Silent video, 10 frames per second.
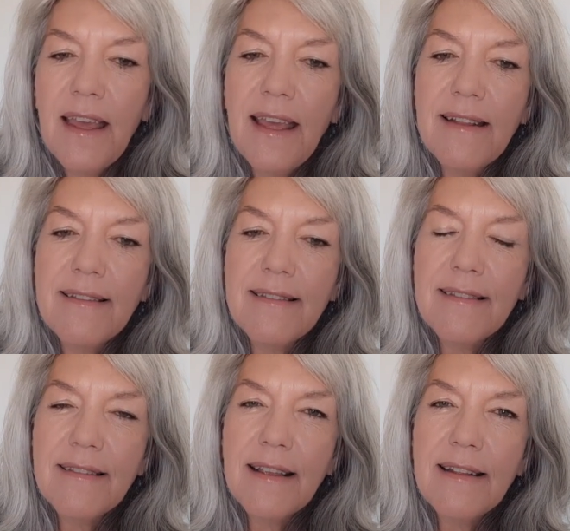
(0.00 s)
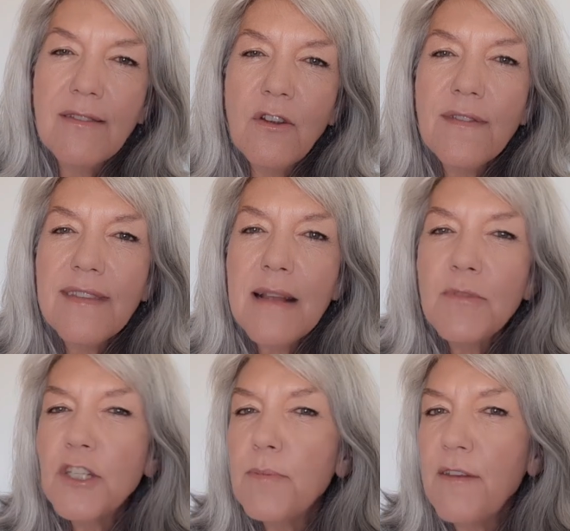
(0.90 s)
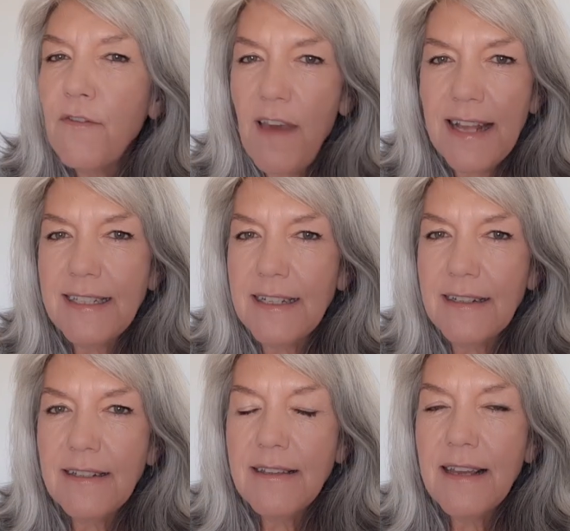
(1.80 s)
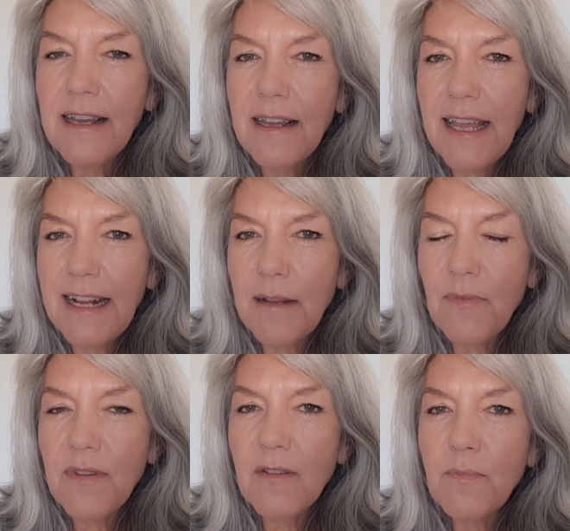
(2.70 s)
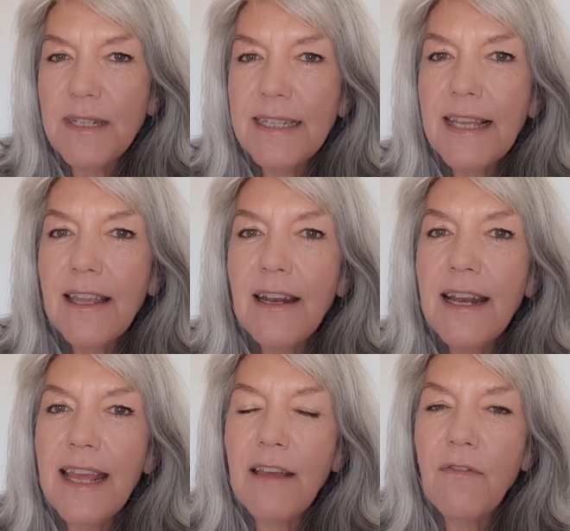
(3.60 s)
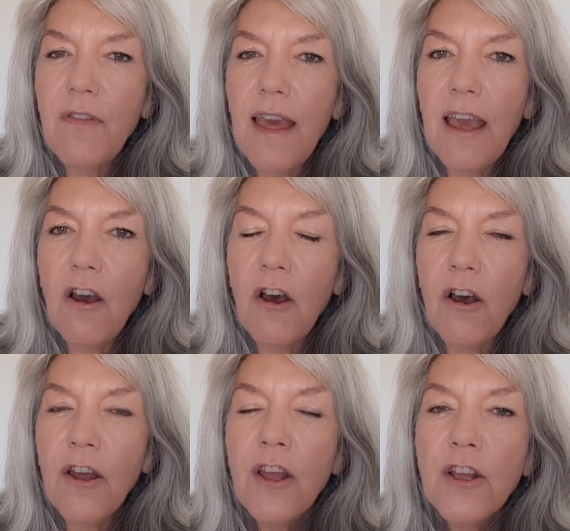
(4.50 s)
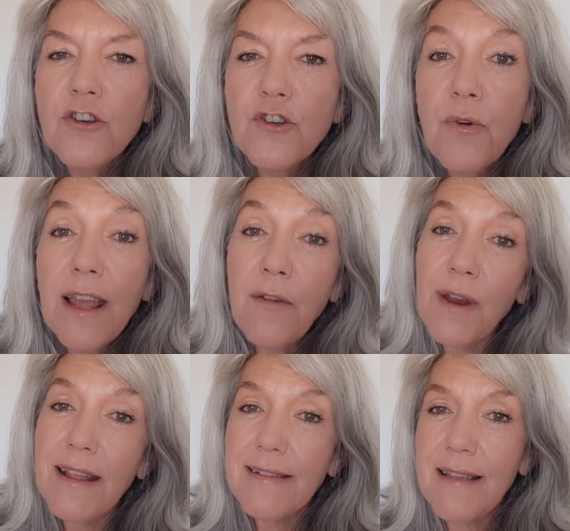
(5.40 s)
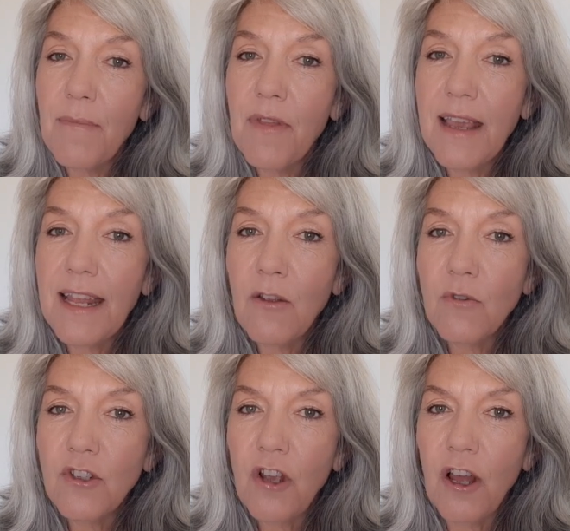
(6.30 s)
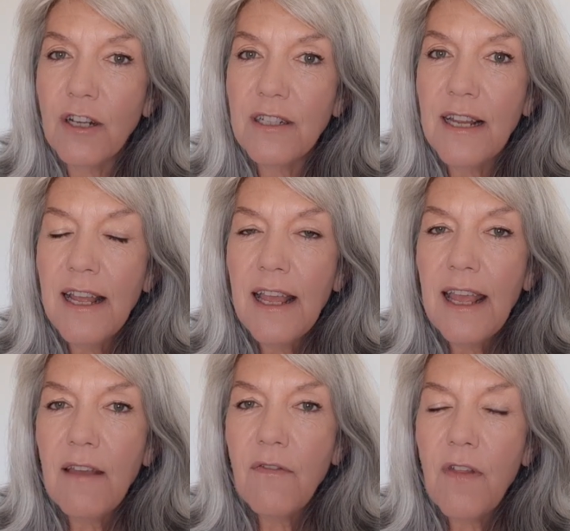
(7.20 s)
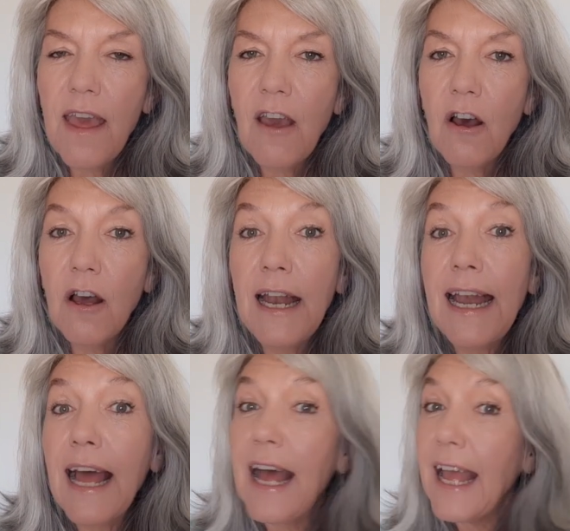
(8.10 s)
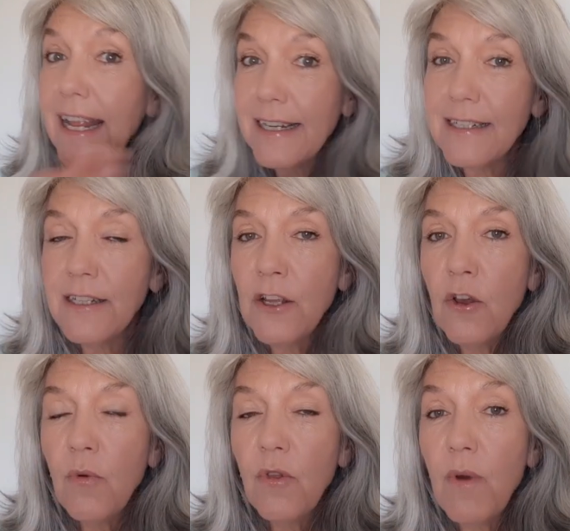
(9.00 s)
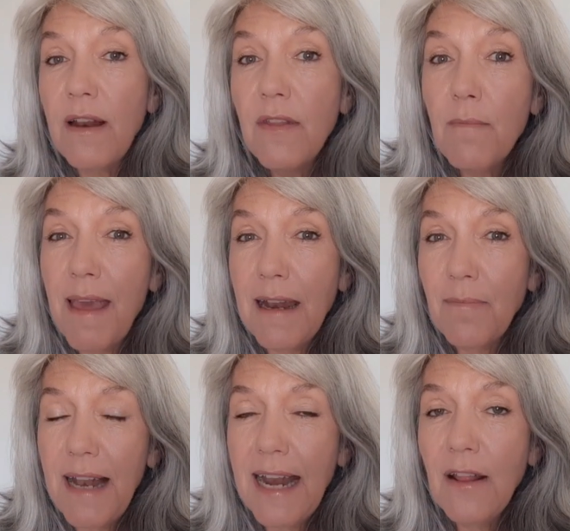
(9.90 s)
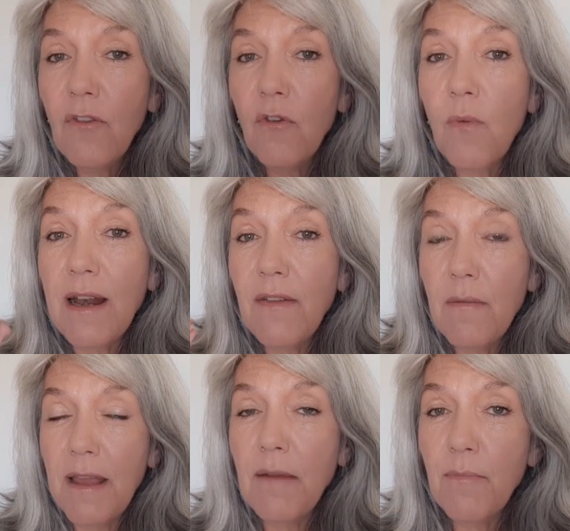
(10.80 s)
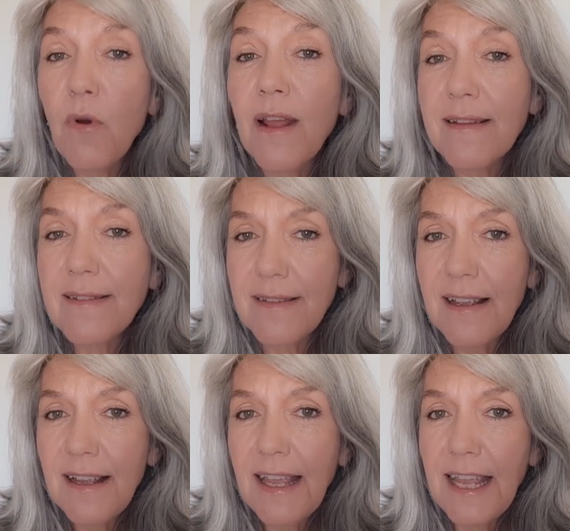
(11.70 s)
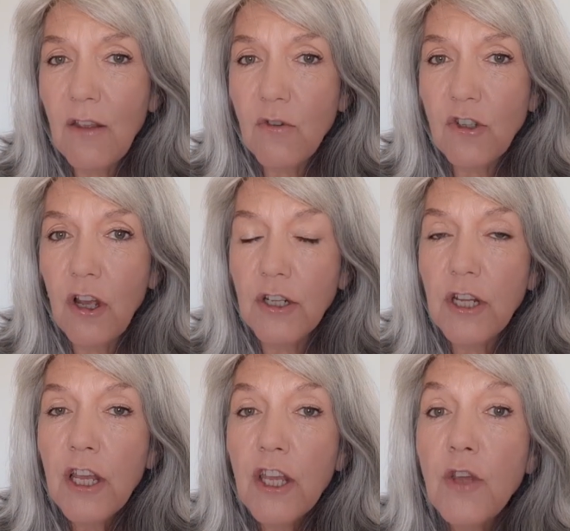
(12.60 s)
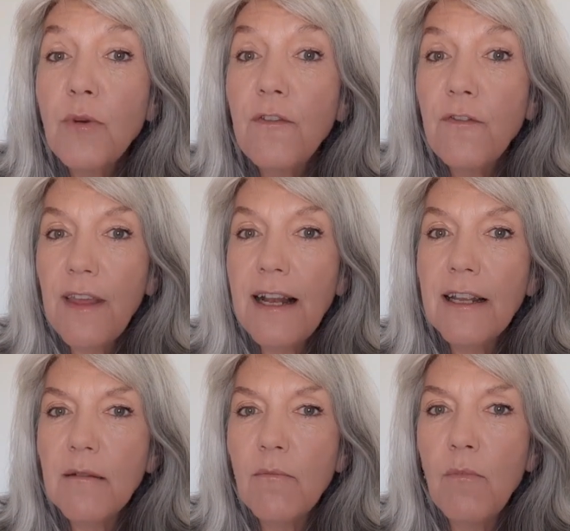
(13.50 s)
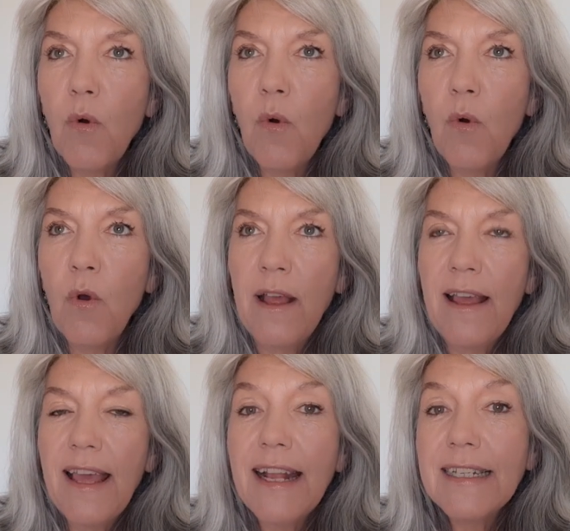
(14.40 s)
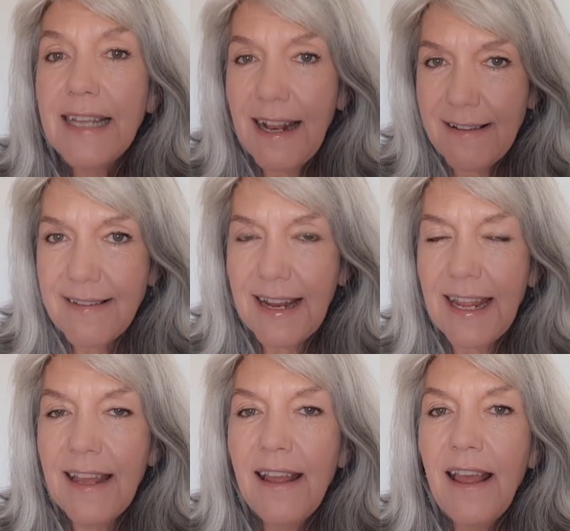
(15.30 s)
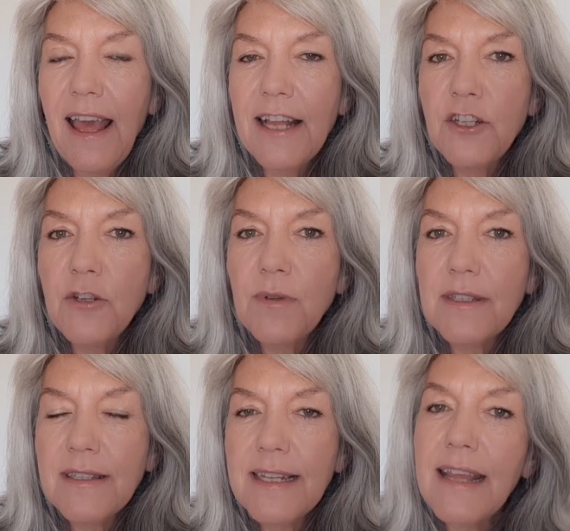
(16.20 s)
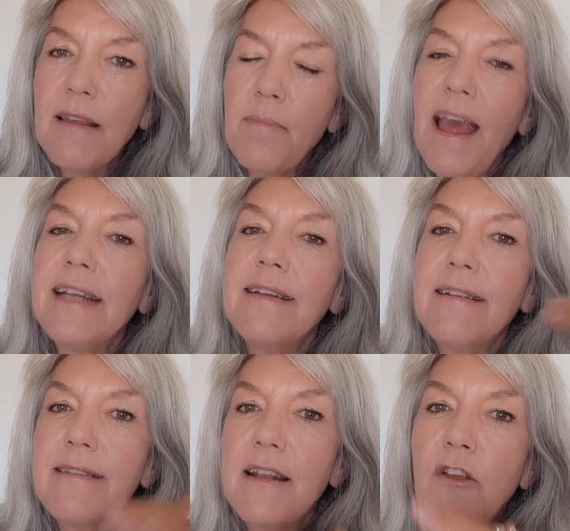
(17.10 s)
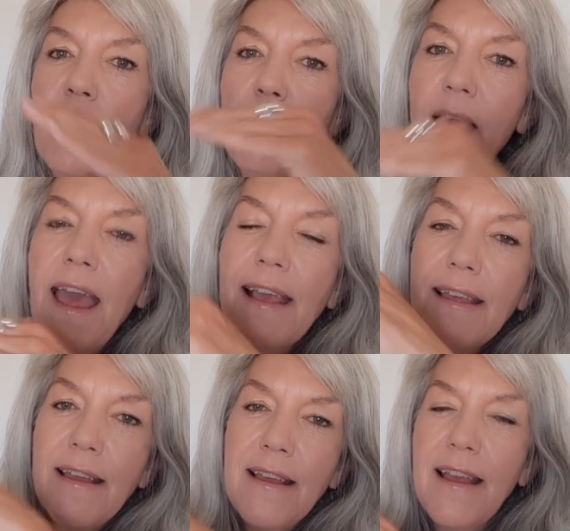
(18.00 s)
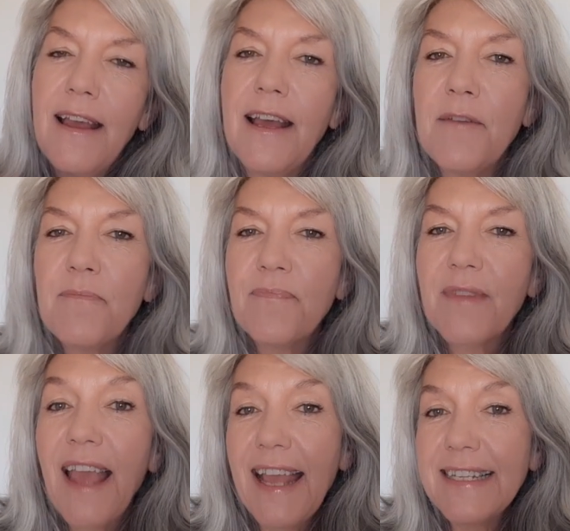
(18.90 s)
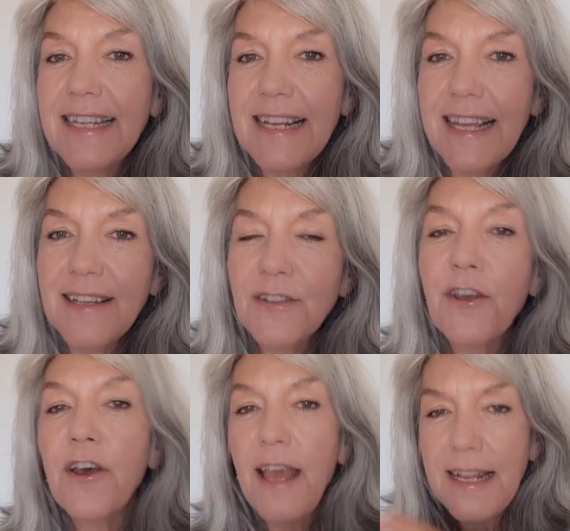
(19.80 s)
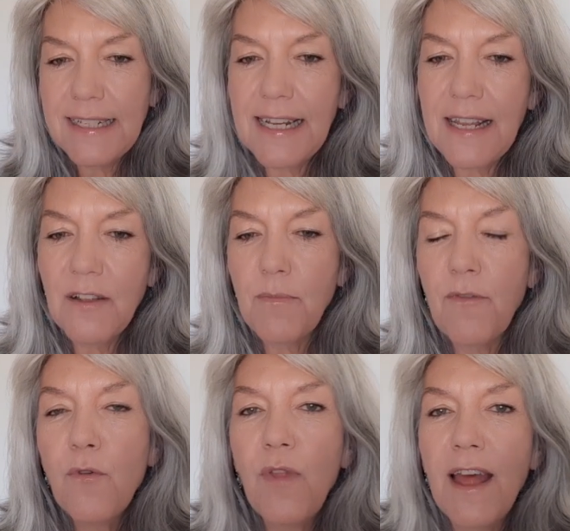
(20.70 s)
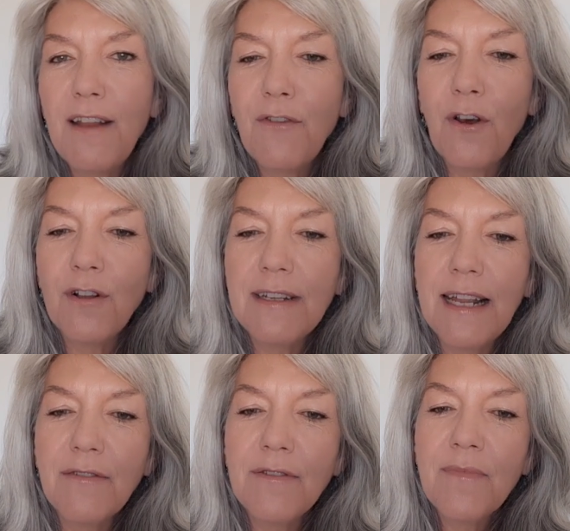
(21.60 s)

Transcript: It sort of seems to be fated, eclipses, particularly if they are triggering something in your chart, if they are aligned with one of the main planets or one of the main points in your chart. You would feel it more intensely, and you would see the patterns that go back 18 years ago, 18 years before that, if you're old enough.